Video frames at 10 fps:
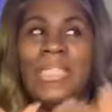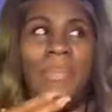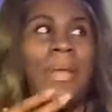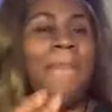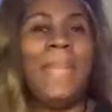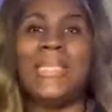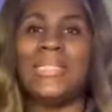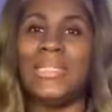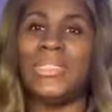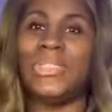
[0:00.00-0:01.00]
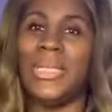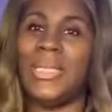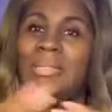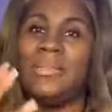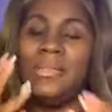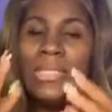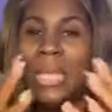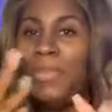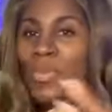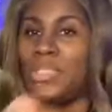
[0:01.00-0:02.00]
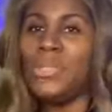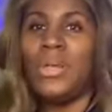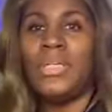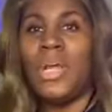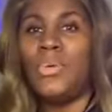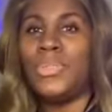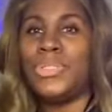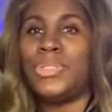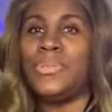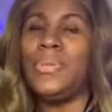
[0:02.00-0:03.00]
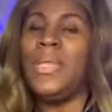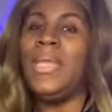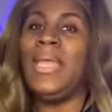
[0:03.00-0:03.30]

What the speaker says: Send me a message and tell me what's going on with you,